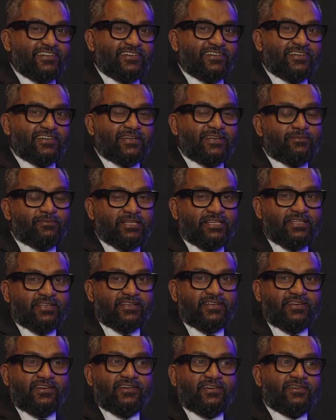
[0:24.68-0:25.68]
Kabir
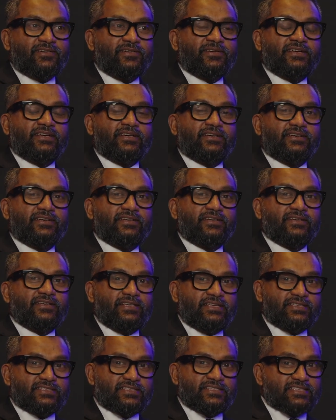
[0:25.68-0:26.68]

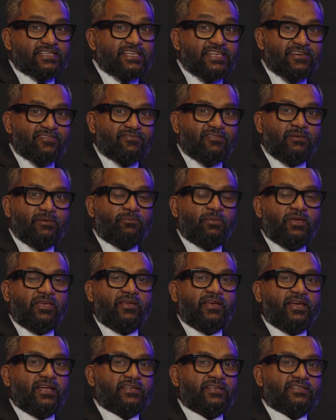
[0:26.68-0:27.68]
is the senior
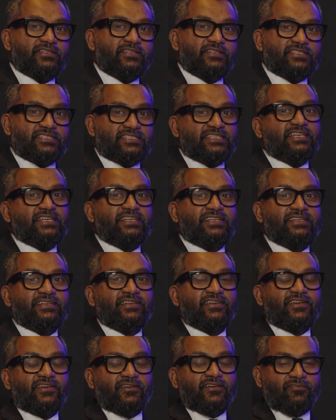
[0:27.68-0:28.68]
VP at Sedin,
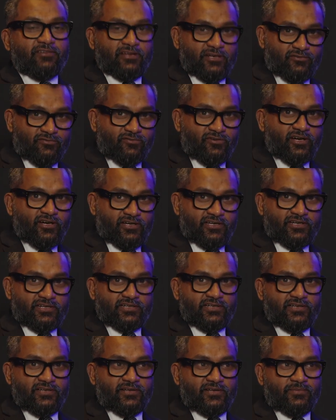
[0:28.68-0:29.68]
one of
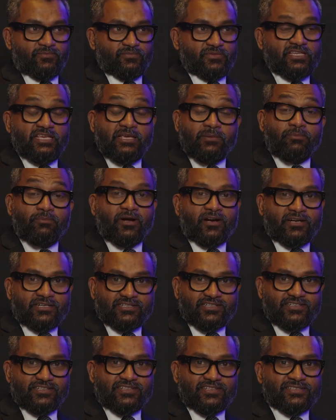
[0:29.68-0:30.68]
our key
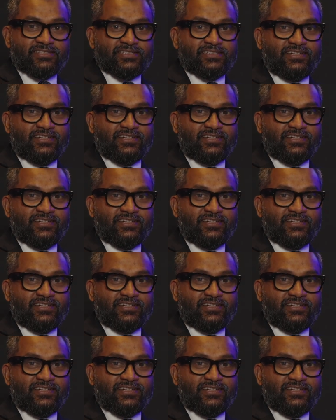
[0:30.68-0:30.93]
partners